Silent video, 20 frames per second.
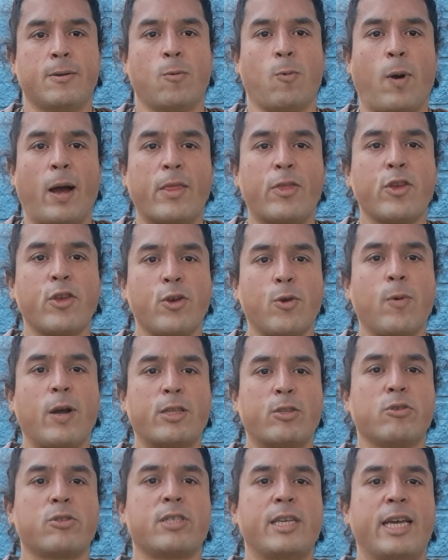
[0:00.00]
What do you
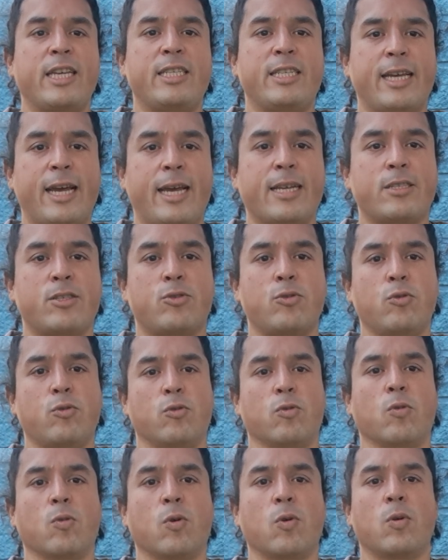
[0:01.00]
want to say yes
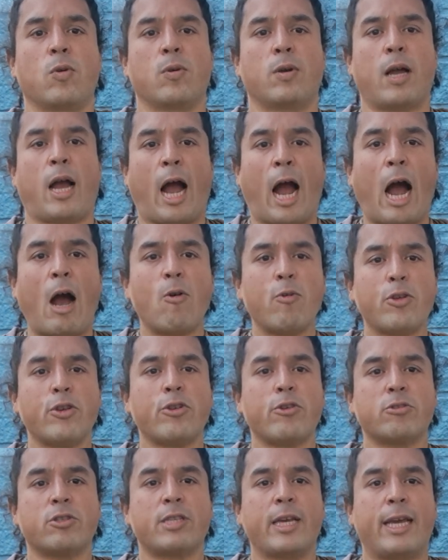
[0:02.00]
to? How do
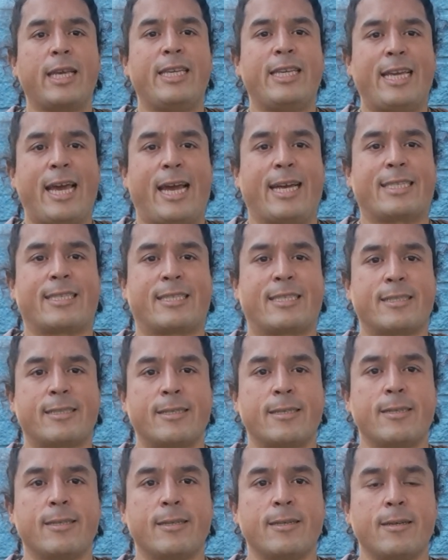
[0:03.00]
you say yes
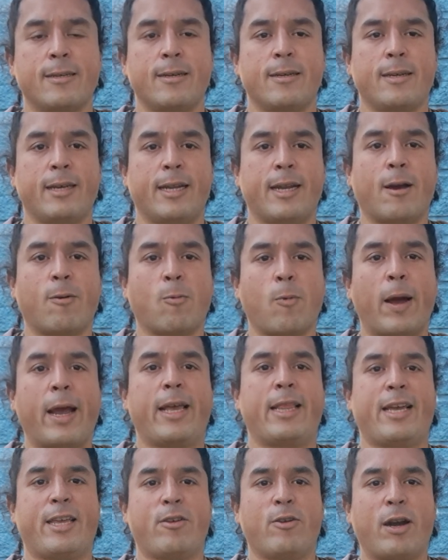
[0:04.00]
in a
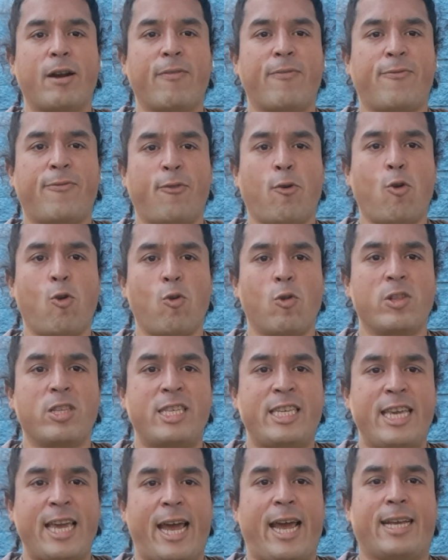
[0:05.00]
way that you're a full
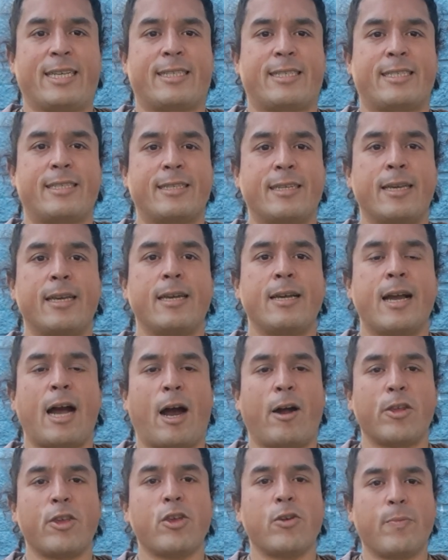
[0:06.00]
yes?
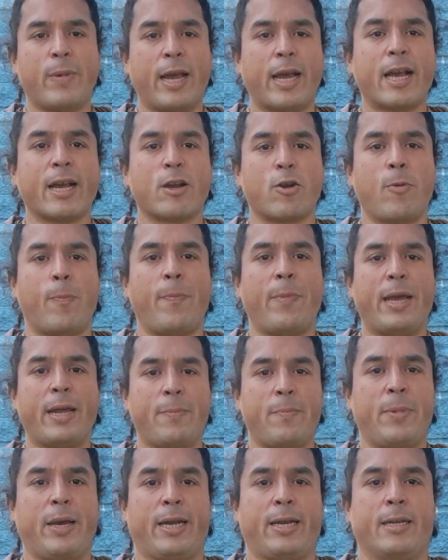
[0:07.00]
How do you make a
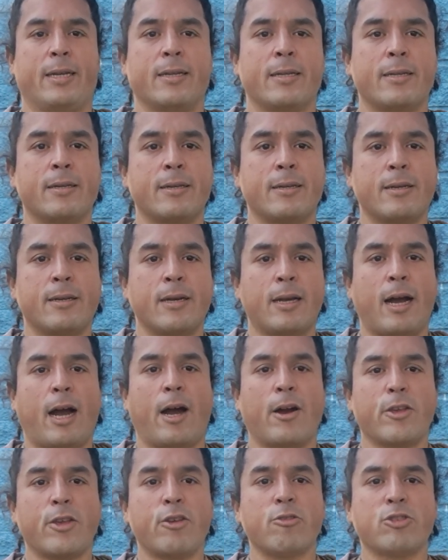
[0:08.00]
commitment?
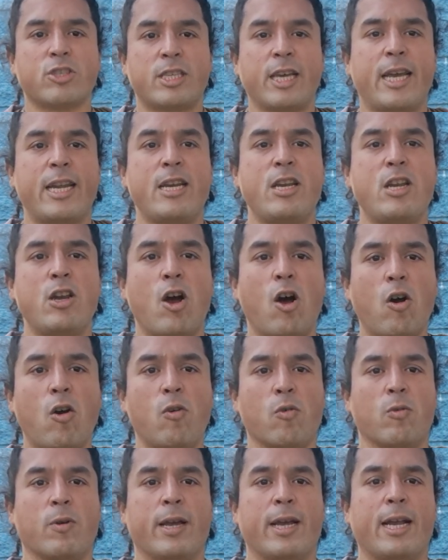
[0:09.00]
How do you say
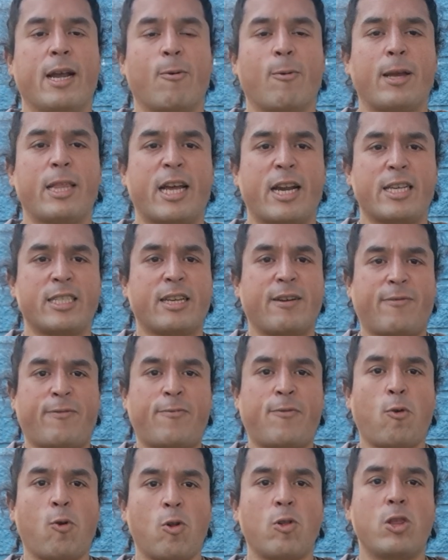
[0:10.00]
no in a way that is a
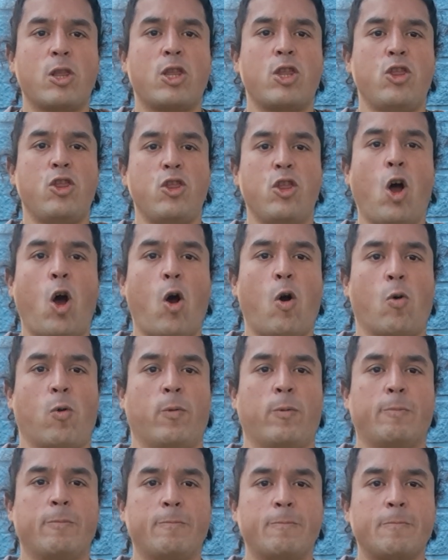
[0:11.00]
full
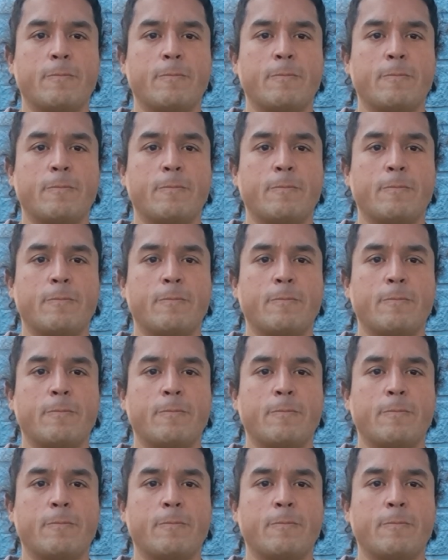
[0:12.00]
no?